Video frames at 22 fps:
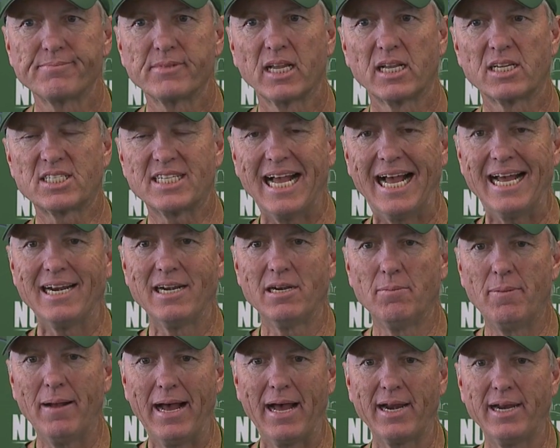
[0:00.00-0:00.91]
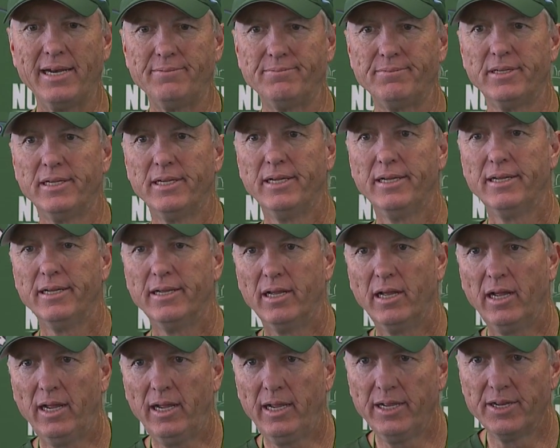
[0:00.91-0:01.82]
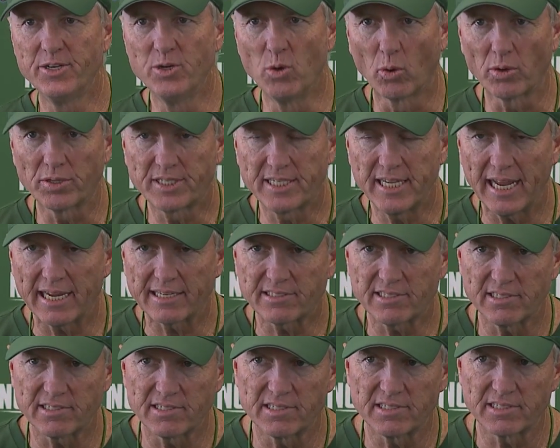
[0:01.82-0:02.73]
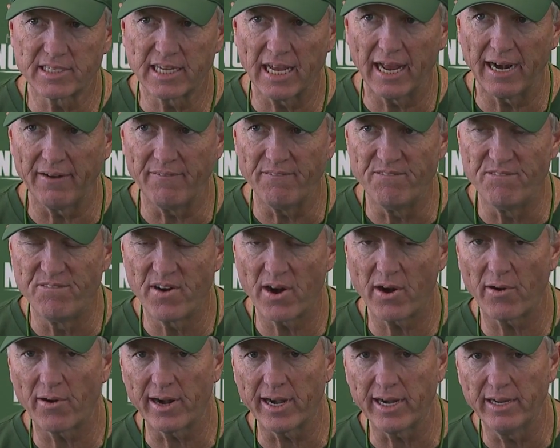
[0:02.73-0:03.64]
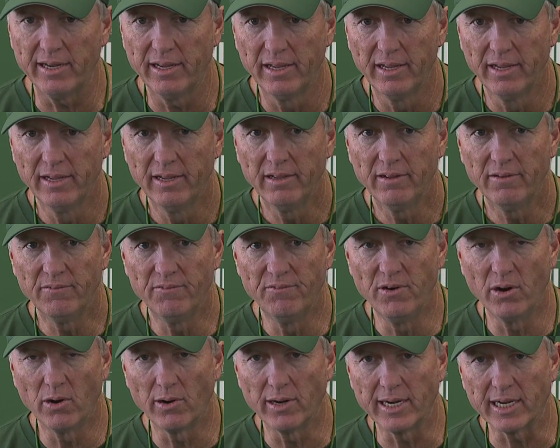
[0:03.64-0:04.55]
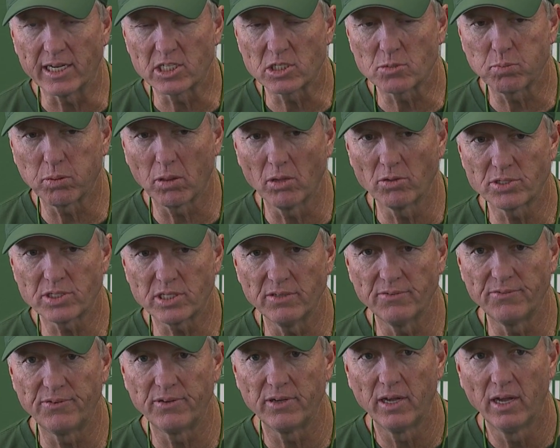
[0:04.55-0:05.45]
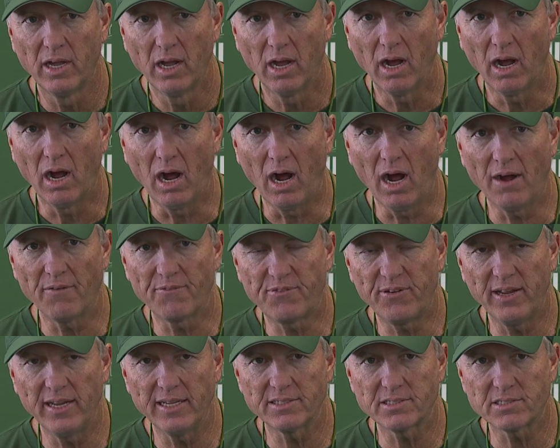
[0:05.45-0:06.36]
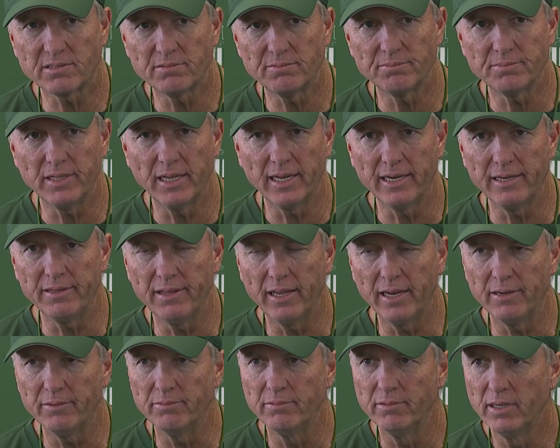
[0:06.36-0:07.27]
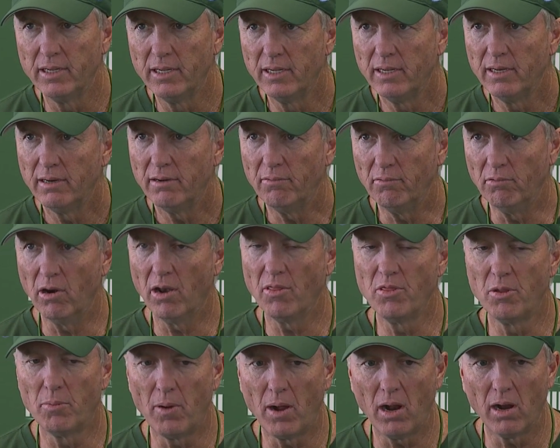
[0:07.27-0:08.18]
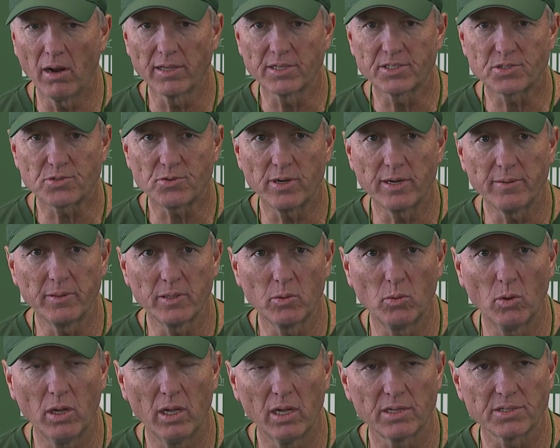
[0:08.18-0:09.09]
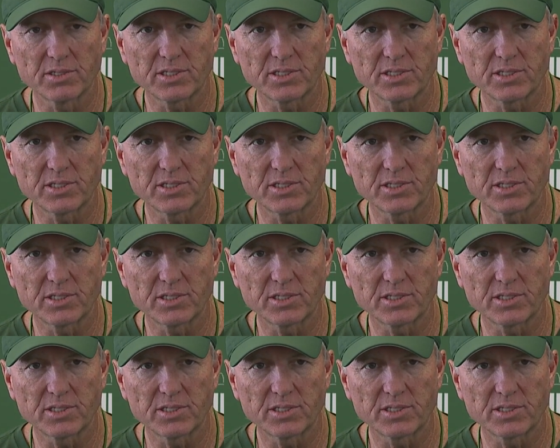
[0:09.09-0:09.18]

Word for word: Excited about it. Uh, North Texas has got a very, very explosive offense. They they run the ball extremely well.